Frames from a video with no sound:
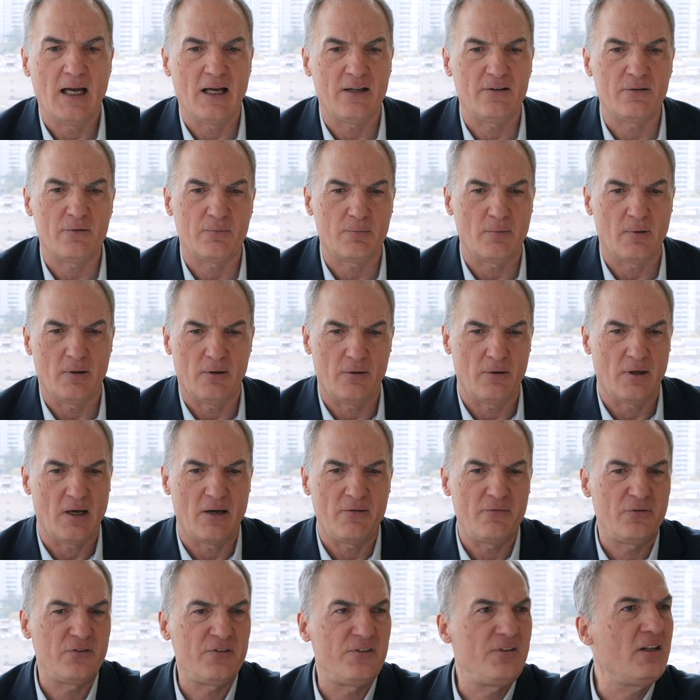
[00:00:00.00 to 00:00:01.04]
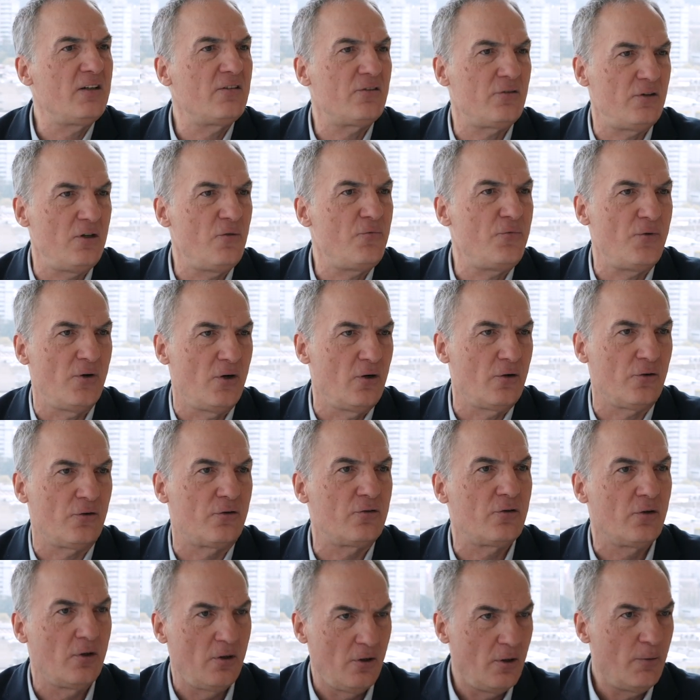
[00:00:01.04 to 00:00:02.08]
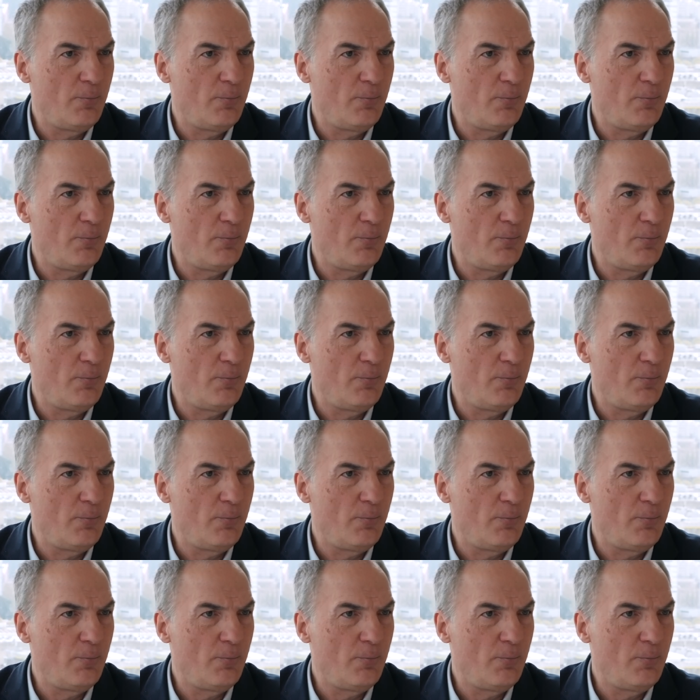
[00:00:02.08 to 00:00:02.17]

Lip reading: And I have six different,